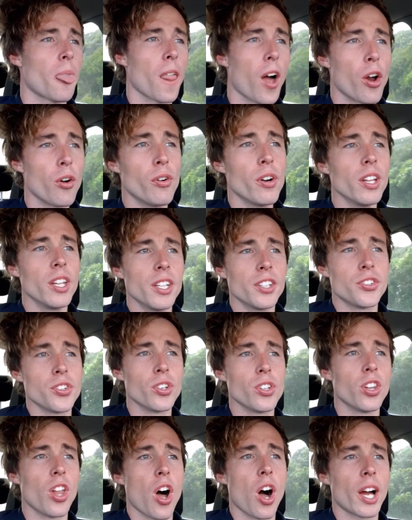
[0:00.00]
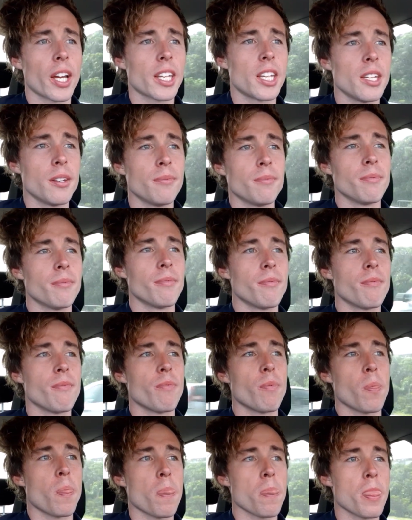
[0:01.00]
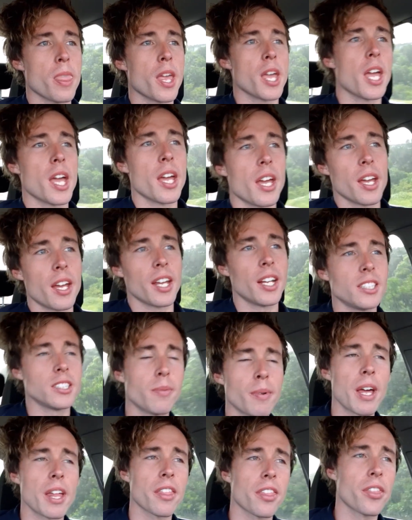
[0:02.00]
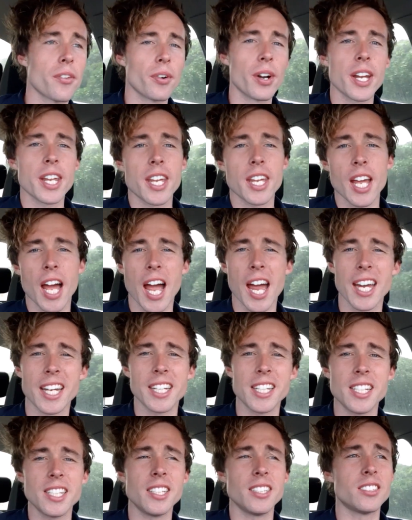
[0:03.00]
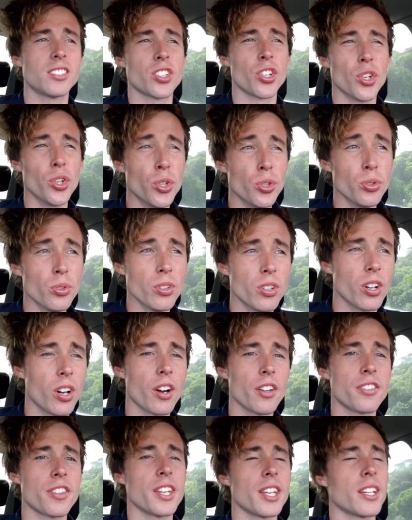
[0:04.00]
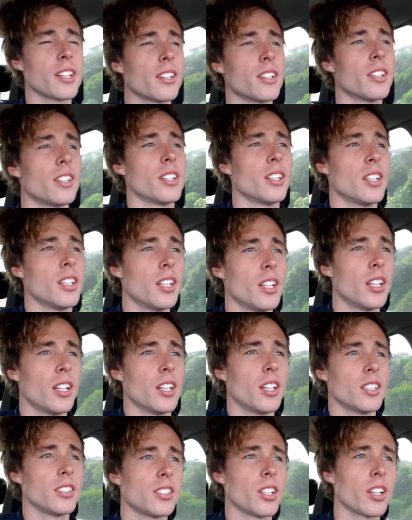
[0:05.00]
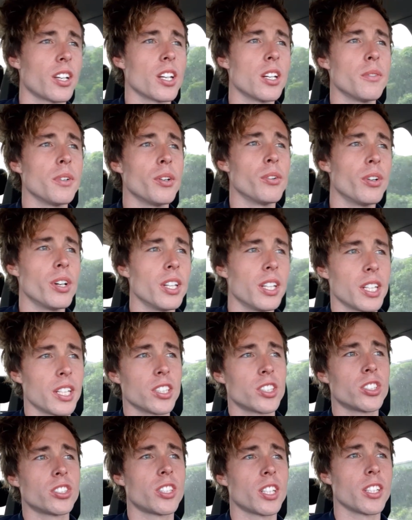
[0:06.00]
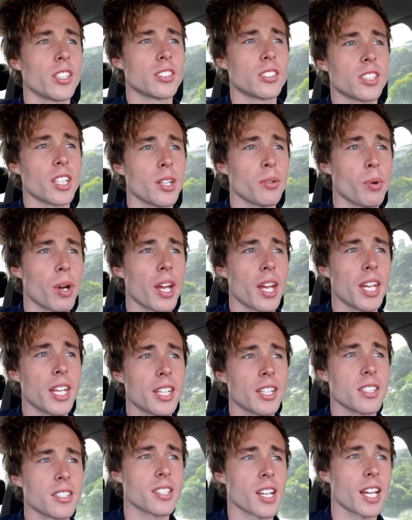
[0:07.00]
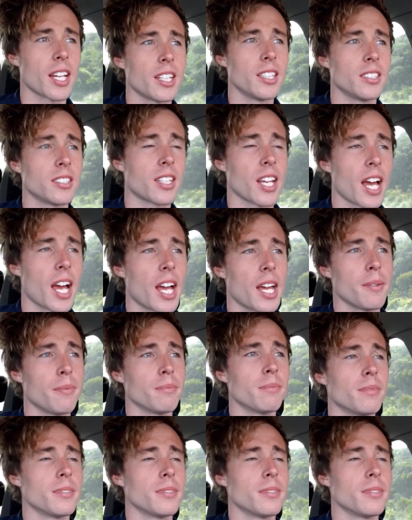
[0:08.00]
I really do like him. He's about 382, I think. So going to be really interesting to see where he can take his game.